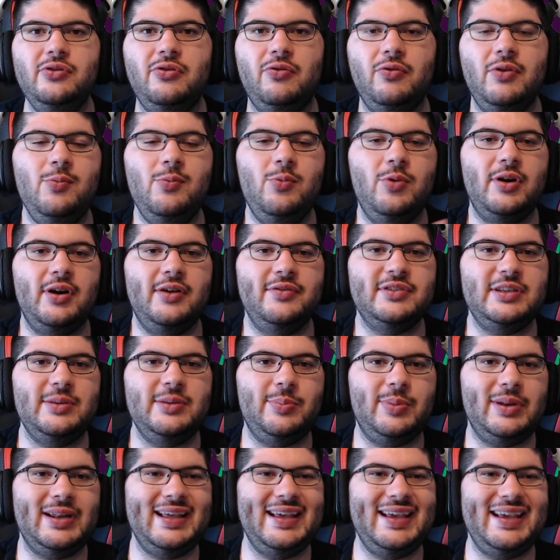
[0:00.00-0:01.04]
Greenwood obviously
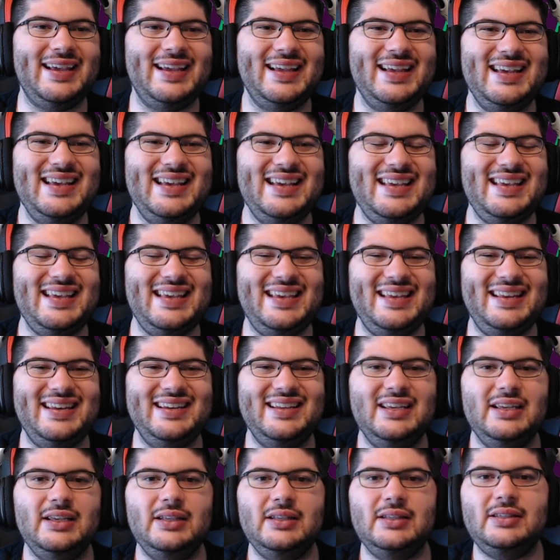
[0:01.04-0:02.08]
playing in
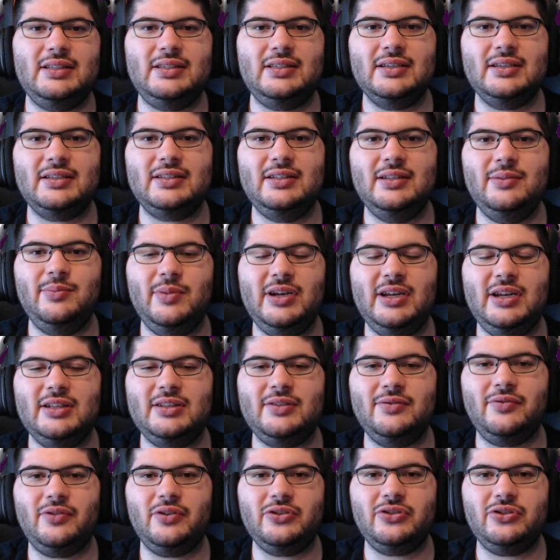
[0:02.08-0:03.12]
60 minutes
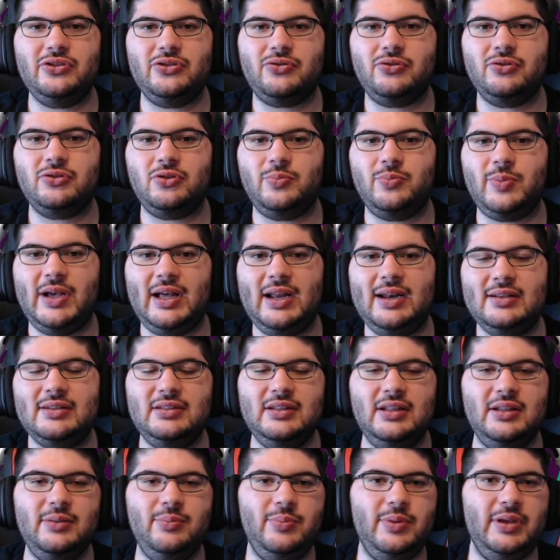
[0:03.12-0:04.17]
versus Crystal Palace
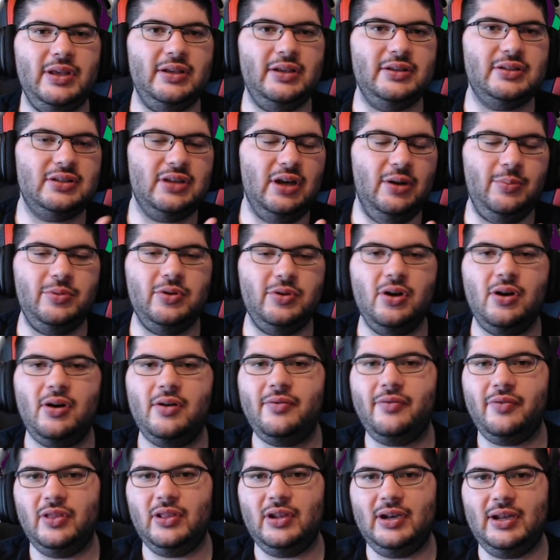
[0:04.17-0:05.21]
and then being subbed off
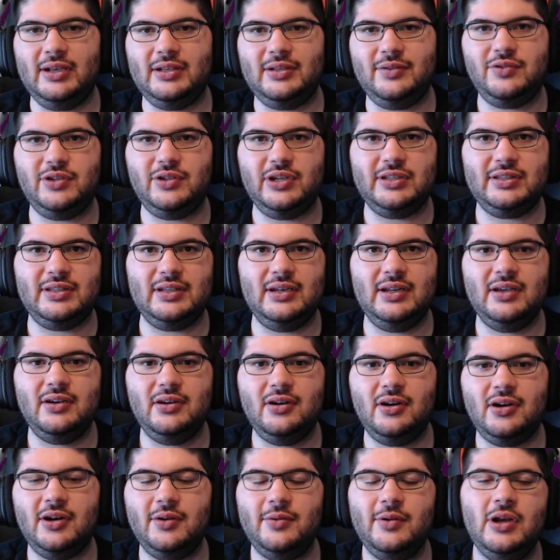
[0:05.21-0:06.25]
for the likes of Jesse
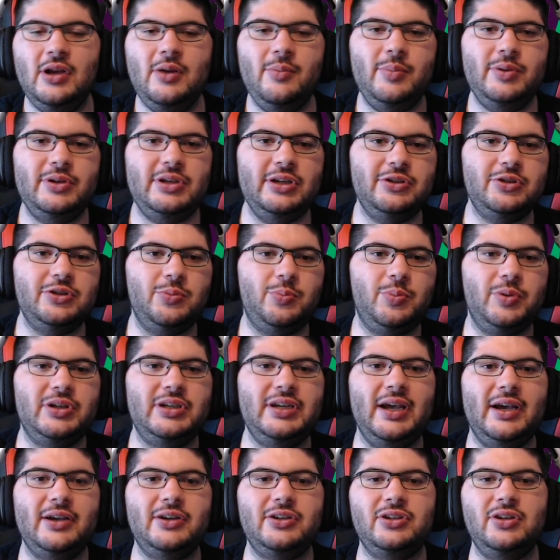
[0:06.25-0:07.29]
Lingard. Potential
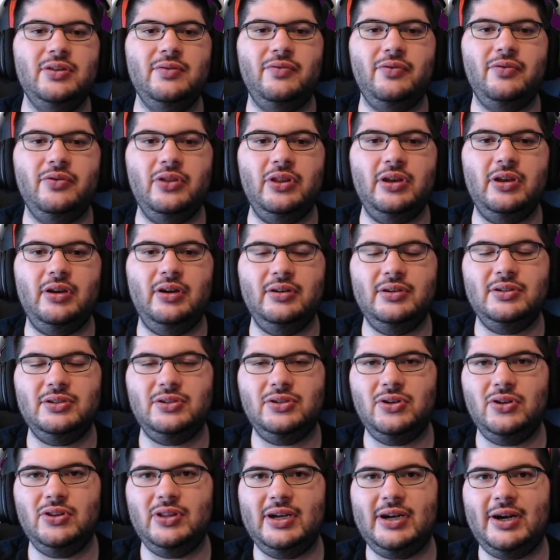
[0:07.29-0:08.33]
protection for the
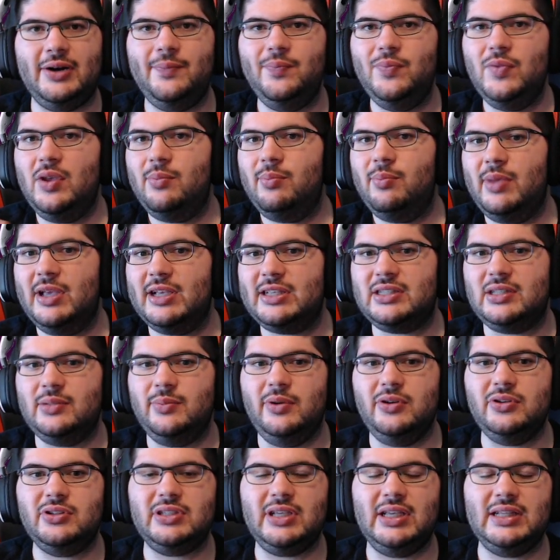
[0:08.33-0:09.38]
youngster there makes the
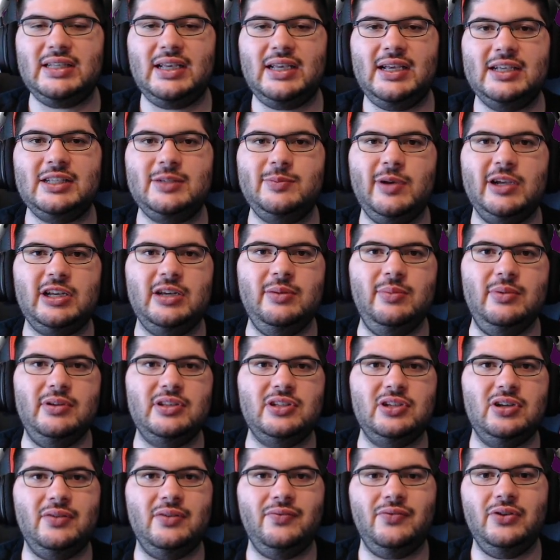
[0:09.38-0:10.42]
most sense. I expect him to
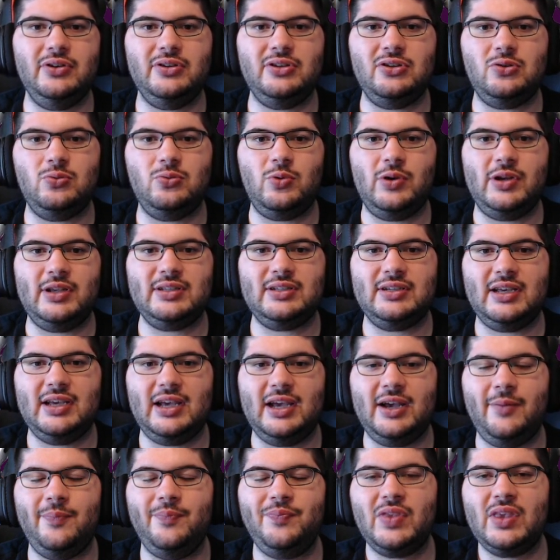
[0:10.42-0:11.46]
start versus West
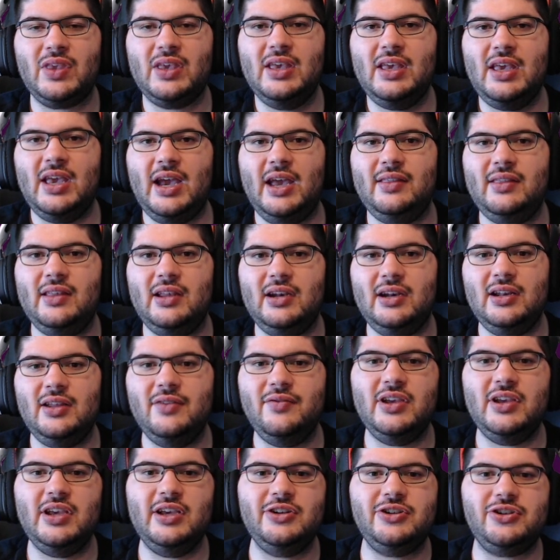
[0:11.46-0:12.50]
Ham. And then
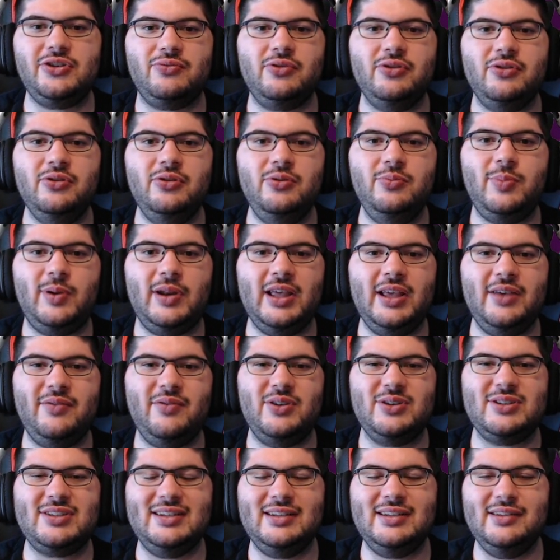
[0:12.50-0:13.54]
Olivier Giroud playing
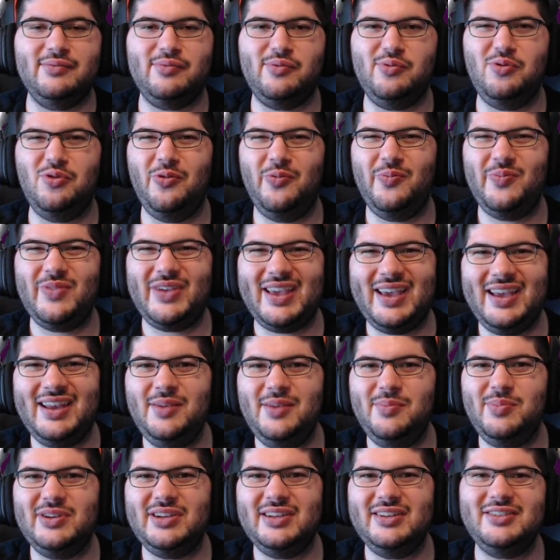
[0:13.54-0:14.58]
versus Liverpool. Can he
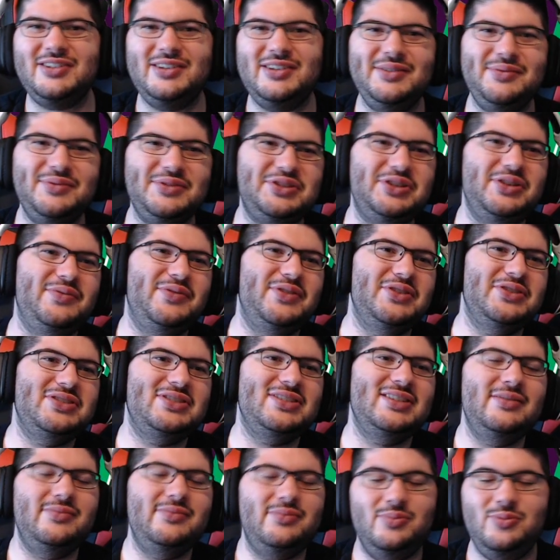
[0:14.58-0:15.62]
potentially return versus
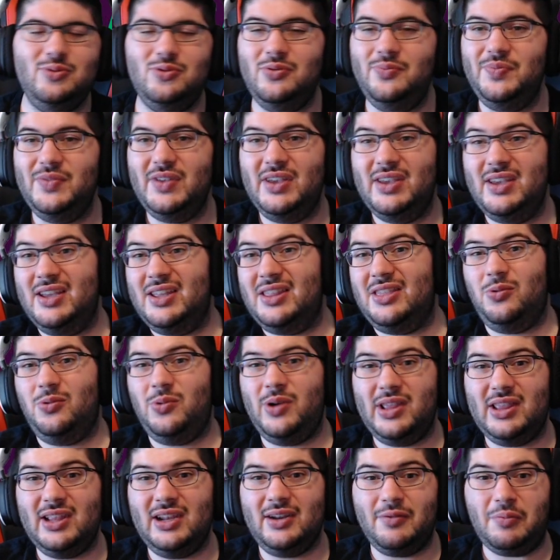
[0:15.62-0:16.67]
Liverpool? The
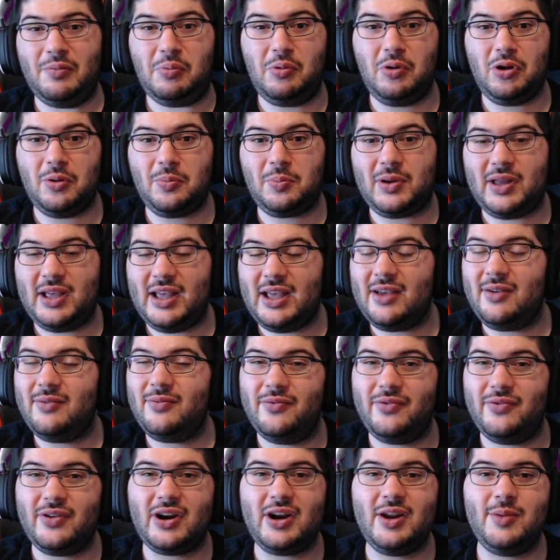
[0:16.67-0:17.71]
way that Liverpool are playing?
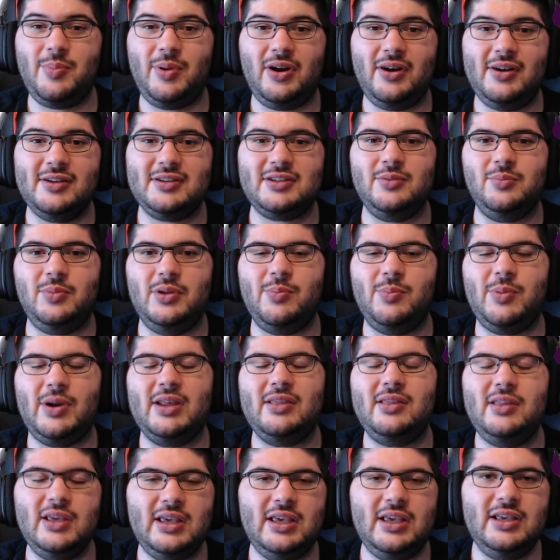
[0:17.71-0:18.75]
Very possibly. But I
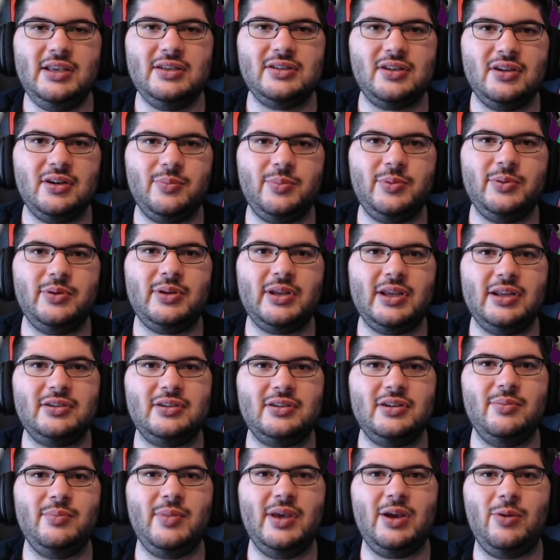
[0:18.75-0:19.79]
think he's going to
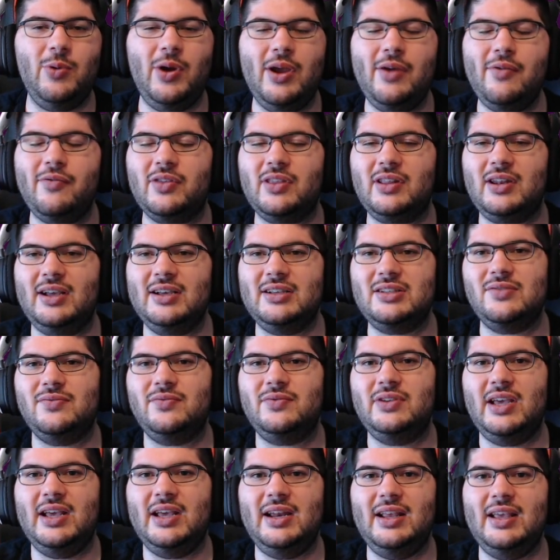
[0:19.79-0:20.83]
potentially make way for the likes of
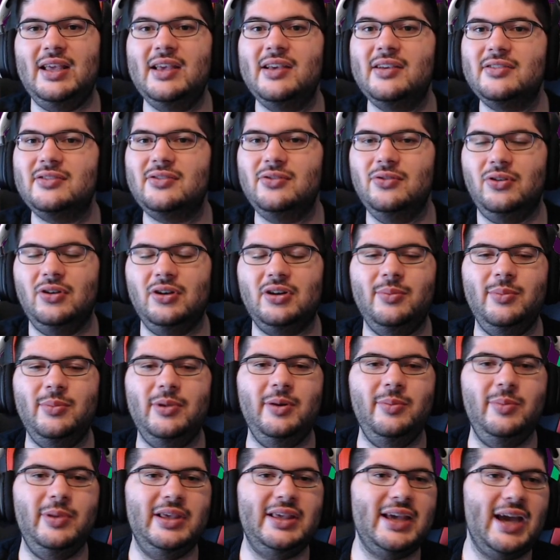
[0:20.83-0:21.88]
Danny Ings, who could come in
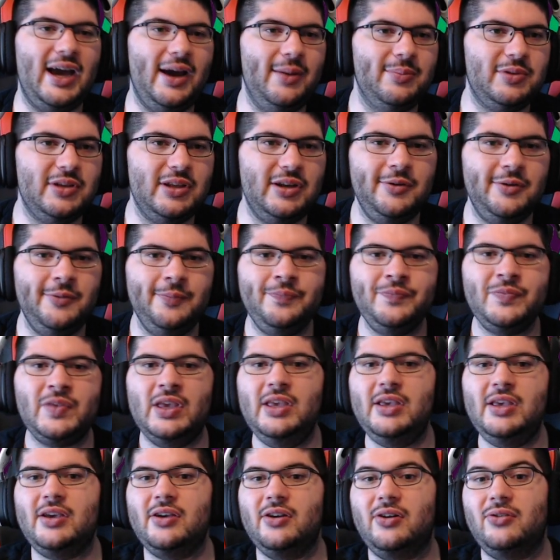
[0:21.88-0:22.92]
and be captain.
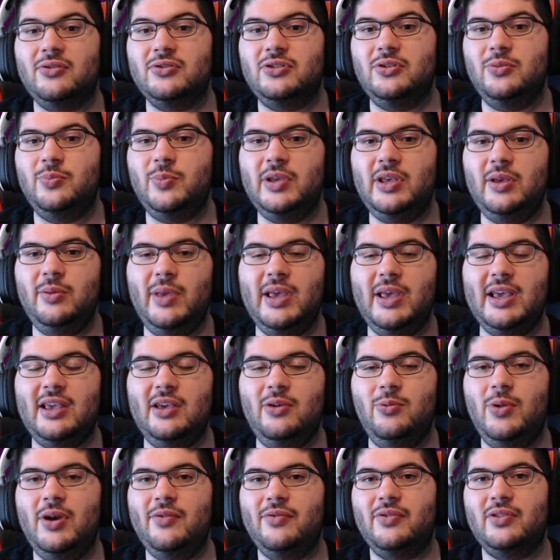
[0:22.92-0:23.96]
He could also be
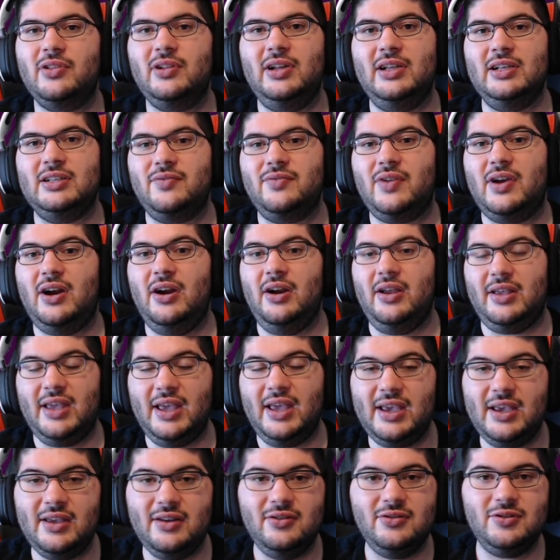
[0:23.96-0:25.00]
making way for the likes of Harry
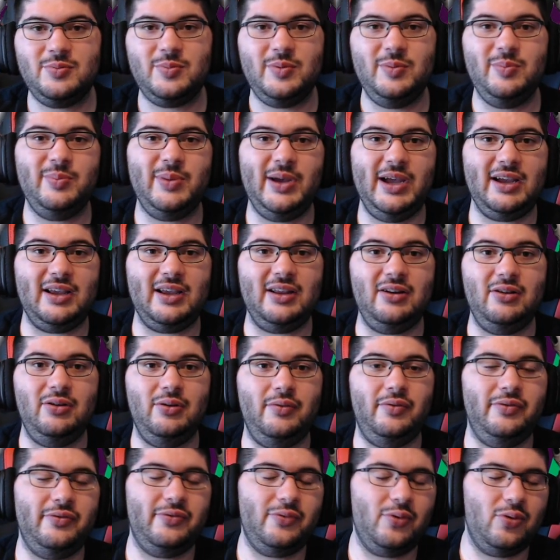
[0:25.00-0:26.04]
Kane, who's been back in
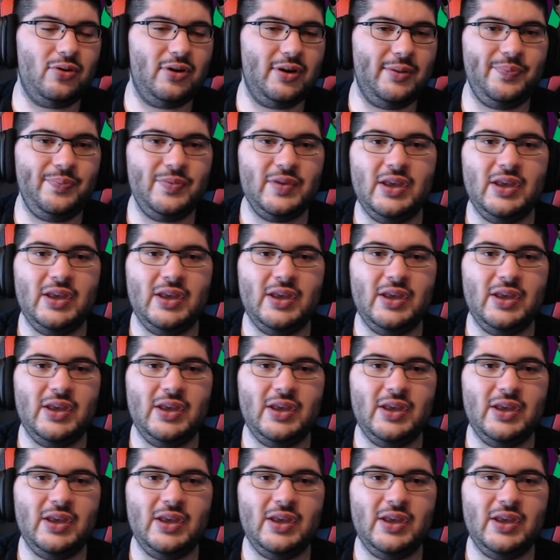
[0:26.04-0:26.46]
good form.